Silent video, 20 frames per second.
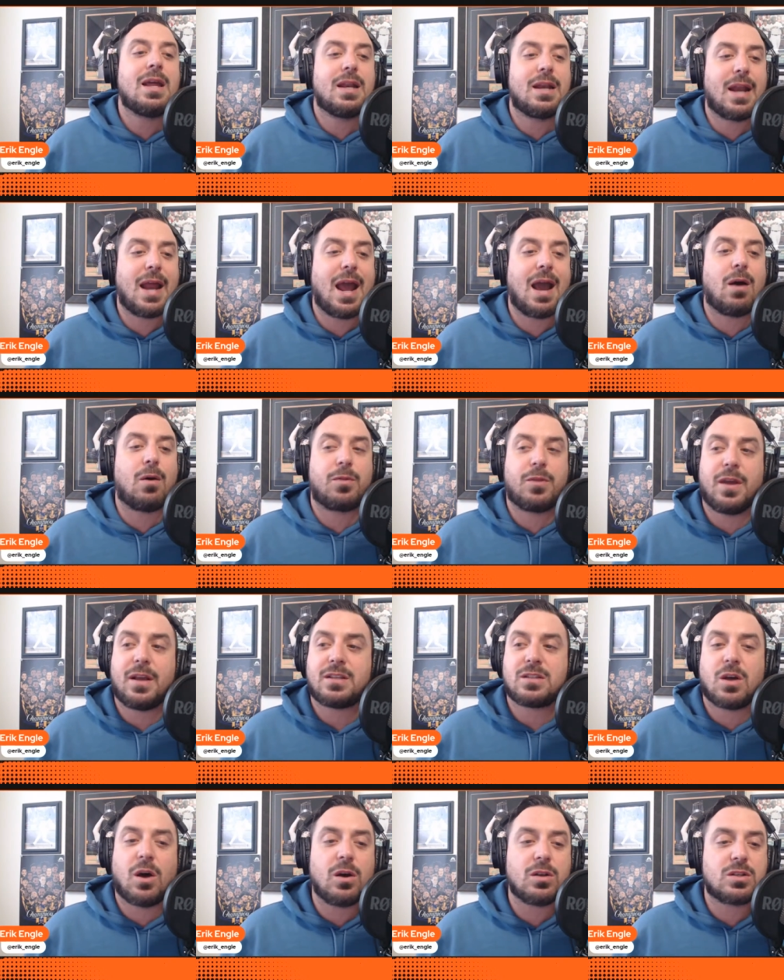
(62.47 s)
now.
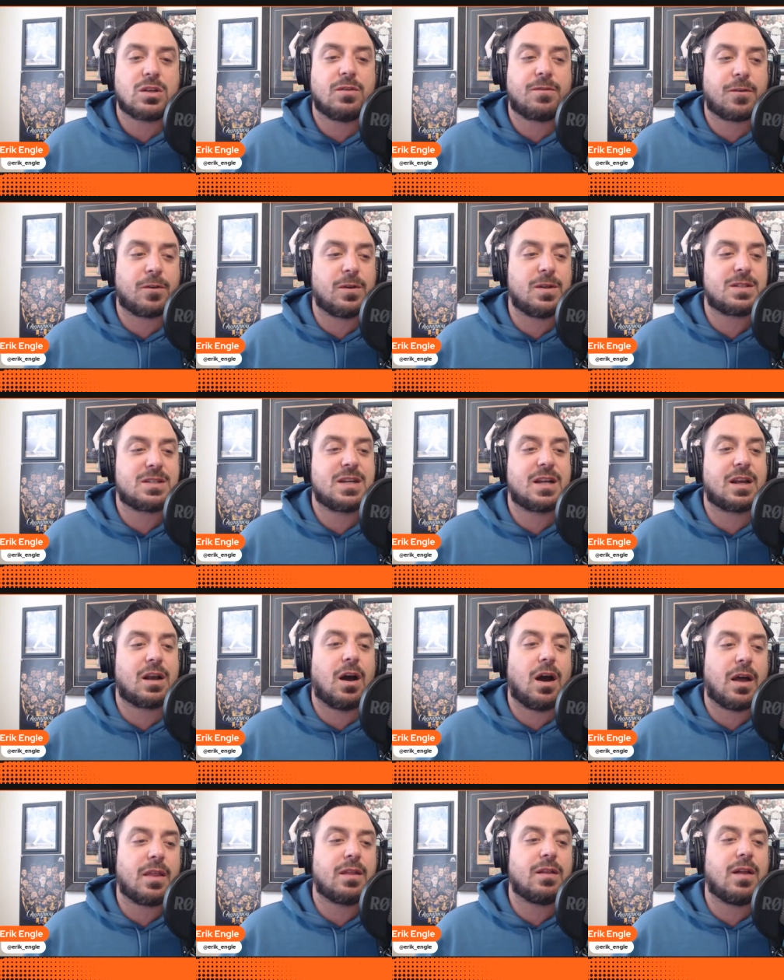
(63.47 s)
Thanks also for listening
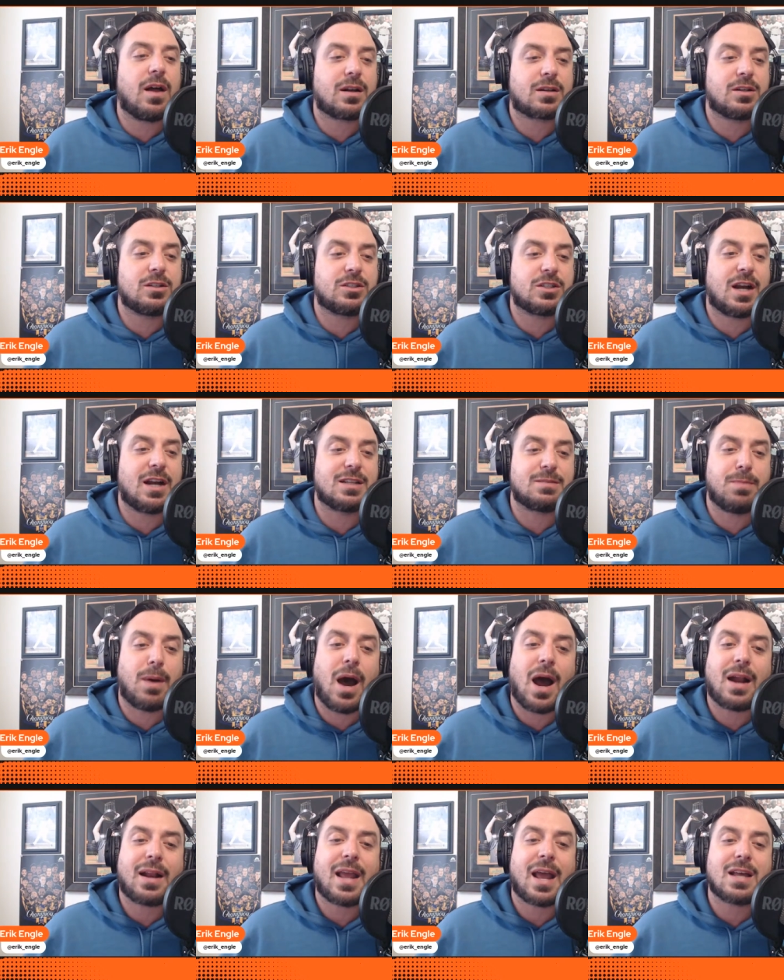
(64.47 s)
on the Locked On Giants
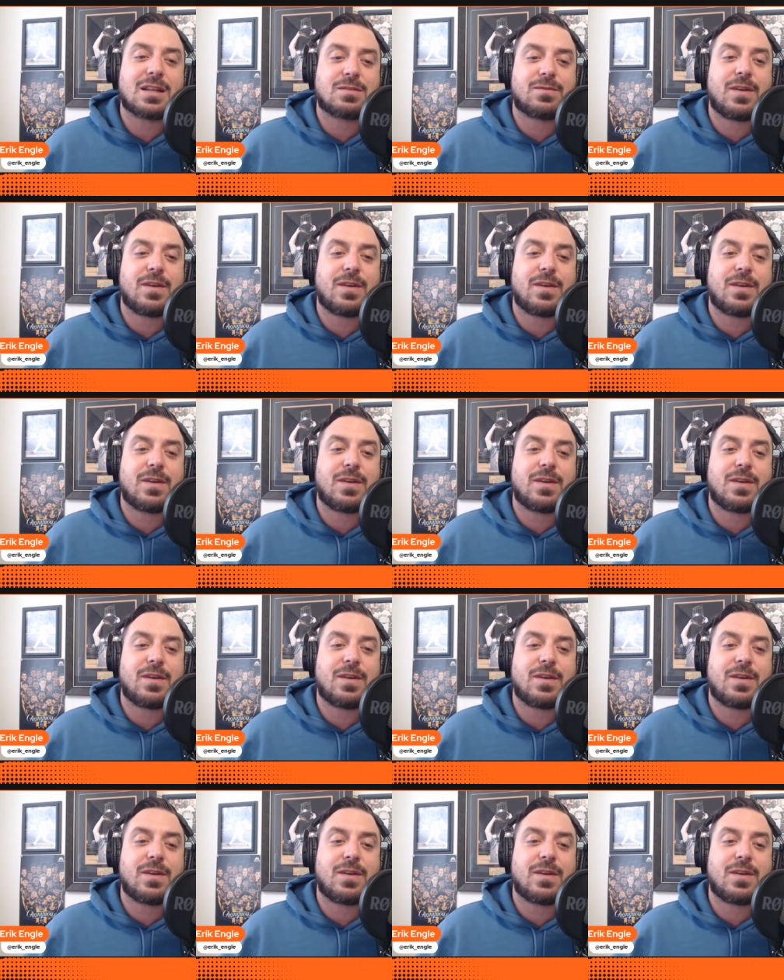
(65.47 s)
podcast